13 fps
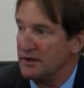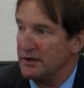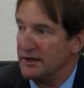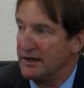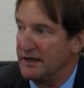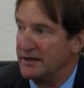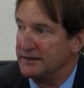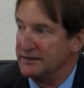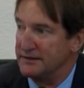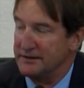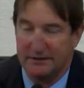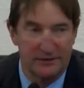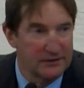and
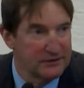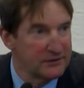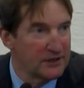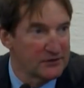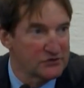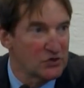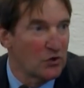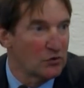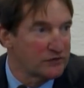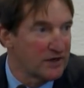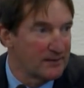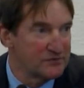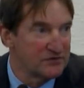it conducts all
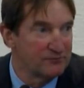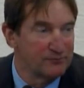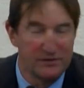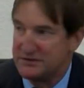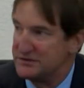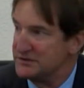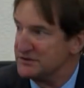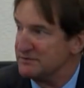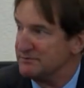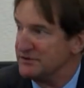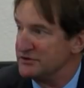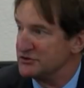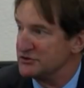types of business,
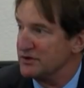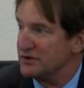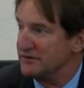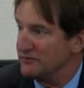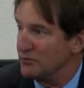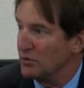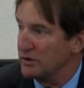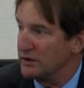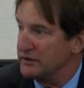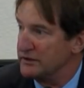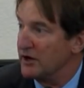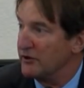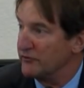administrative and,
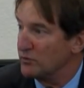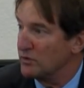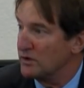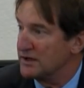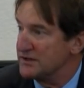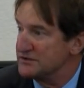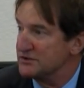and otherwise.